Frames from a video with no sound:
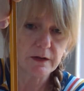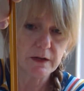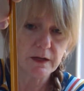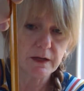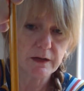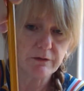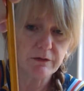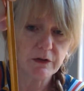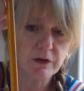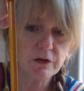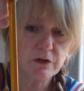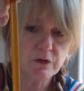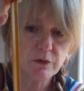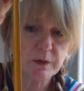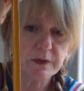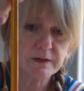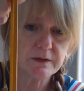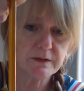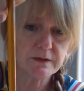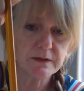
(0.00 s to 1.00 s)
Give it a
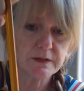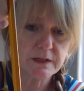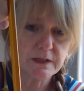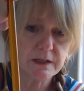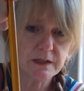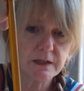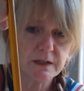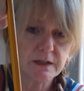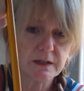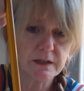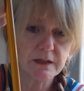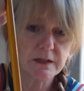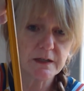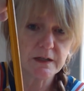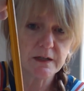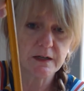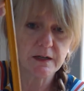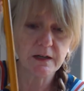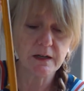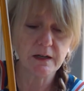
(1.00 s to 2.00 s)
twist.
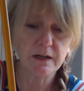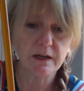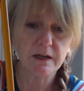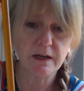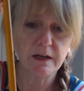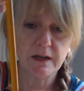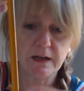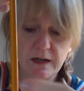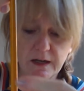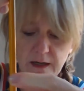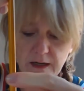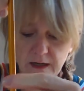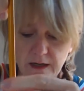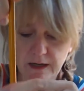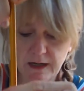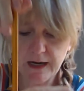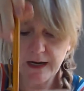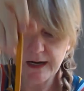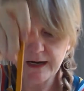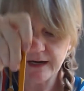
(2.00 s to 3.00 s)

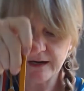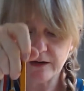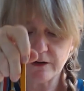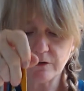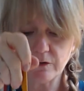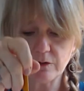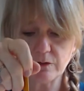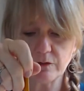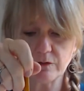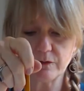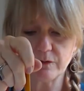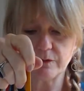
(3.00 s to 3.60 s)
And now,